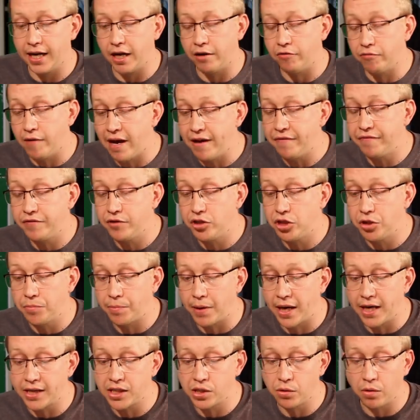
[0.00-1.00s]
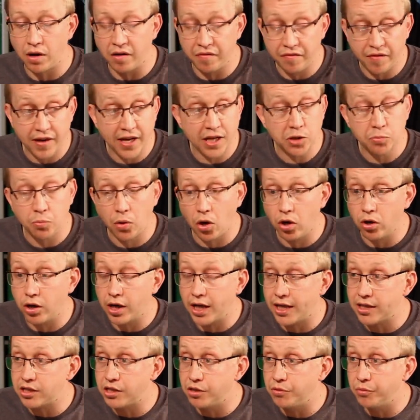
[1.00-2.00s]
and I'll reference you back to our first
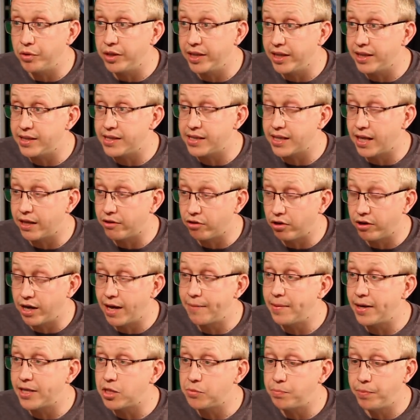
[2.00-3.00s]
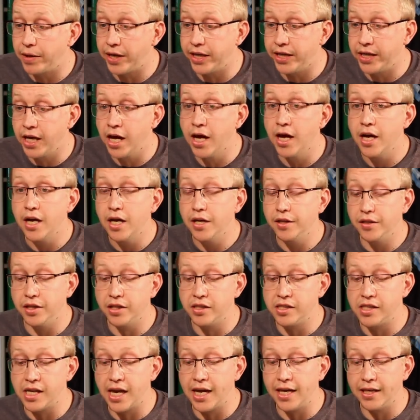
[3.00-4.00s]
podcast that we did together on MXP
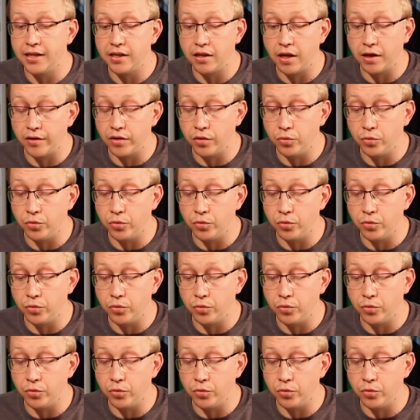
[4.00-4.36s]
that said.